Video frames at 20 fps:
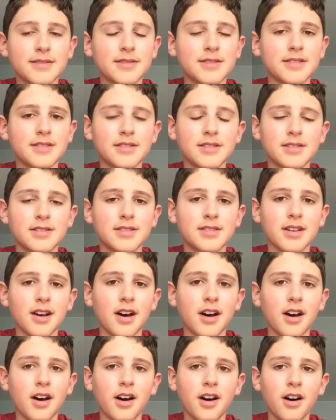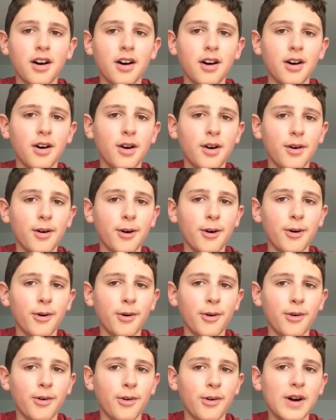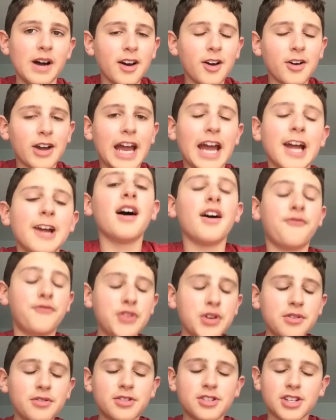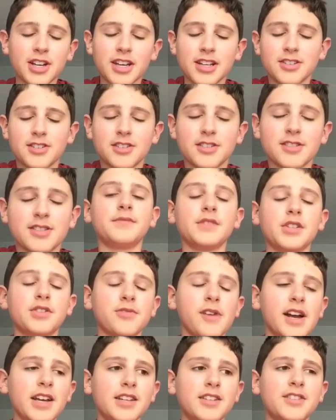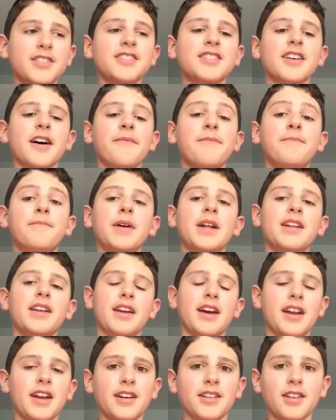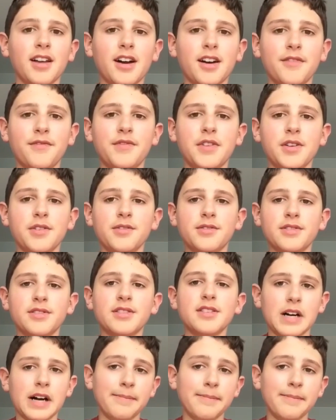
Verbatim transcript: So, okay. A few changes. The Swaggy G's have been getting a lot of views.